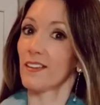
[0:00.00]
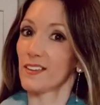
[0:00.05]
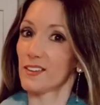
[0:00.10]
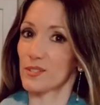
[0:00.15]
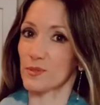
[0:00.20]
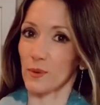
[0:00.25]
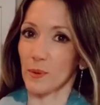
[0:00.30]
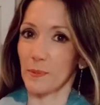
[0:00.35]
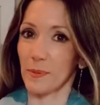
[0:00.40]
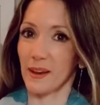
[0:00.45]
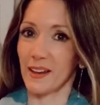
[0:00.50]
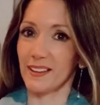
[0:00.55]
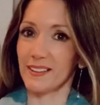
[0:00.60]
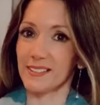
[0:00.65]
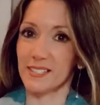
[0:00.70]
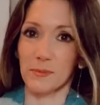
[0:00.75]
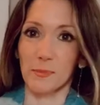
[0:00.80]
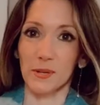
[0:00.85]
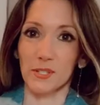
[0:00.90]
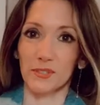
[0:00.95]
sweatpants,
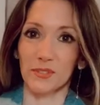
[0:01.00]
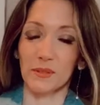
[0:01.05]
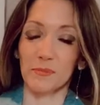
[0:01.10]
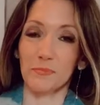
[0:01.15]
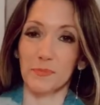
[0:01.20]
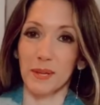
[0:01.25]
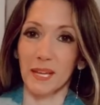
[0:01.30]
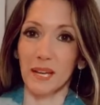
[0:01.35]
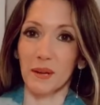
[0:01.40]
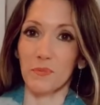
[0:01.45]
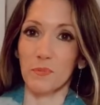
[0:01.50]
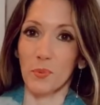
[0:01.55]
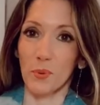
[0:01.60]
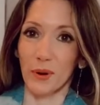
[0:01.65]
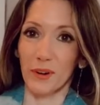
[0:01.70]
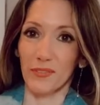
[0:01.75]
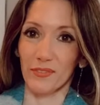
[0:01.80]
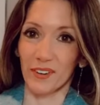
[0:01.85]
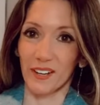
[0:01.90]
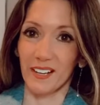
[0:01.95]
especially big
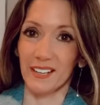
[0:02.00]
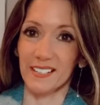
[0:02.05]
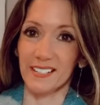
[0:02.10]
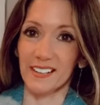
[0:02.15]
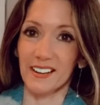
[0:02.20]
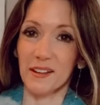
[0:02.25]
boyfriend.